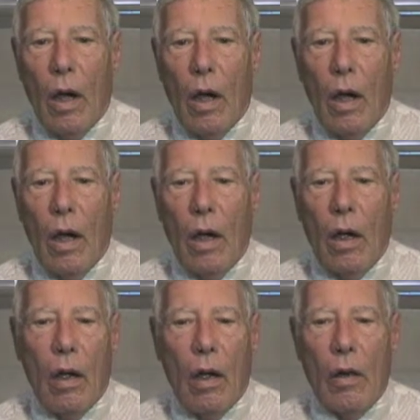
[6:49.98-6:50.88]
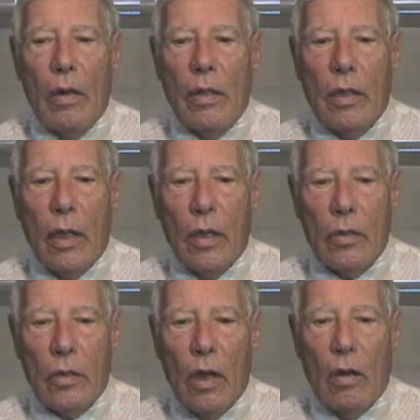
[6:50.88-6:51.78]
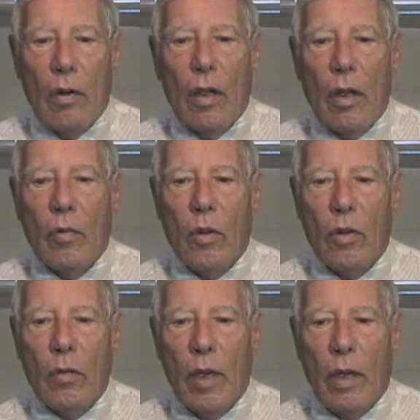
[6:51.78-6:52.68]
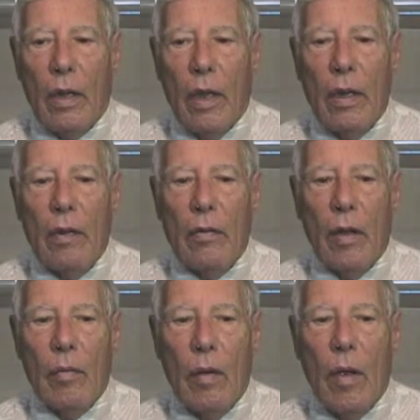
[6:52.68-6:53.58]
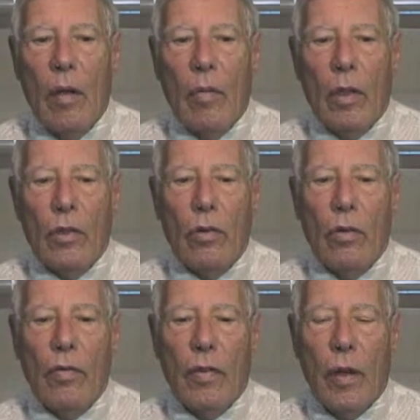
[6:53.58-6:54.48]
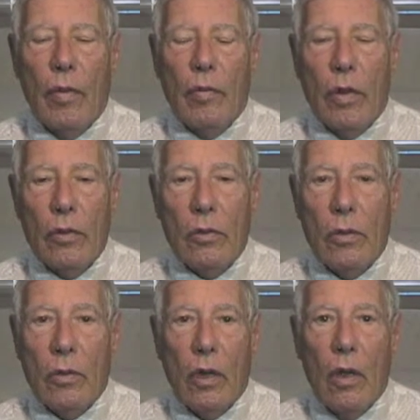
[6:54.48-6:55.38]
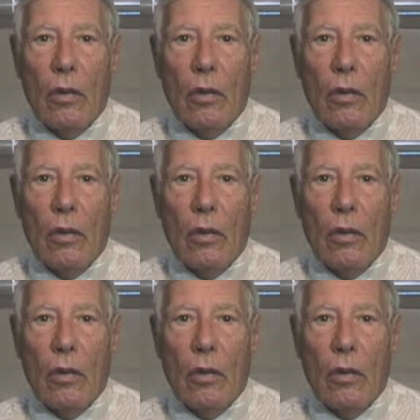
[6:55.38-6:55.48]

or anything else. Rather, I'm going to make an end of them by sword, famine, and pestilence.